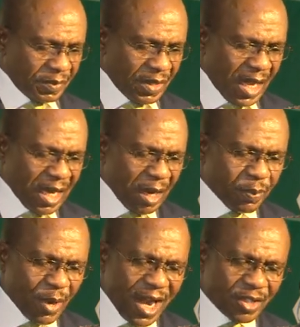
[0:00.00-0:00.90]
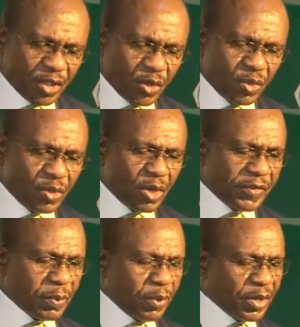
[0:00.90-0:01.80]
and apprise you of the
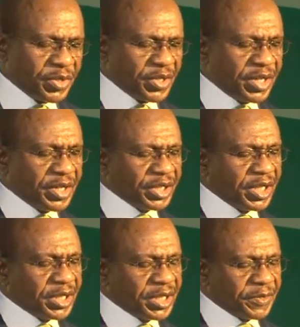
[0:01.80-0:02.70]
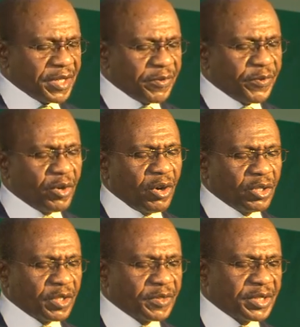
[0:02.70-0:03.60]
policy initiatives and focus
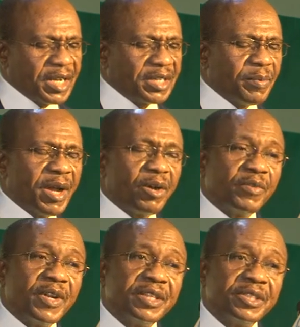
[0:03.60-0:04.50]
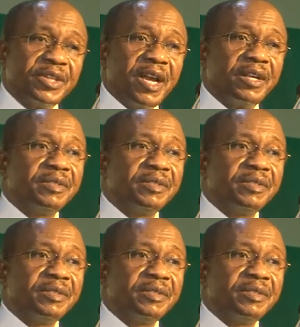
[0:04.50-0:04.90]
of the Central Bank of Nigeria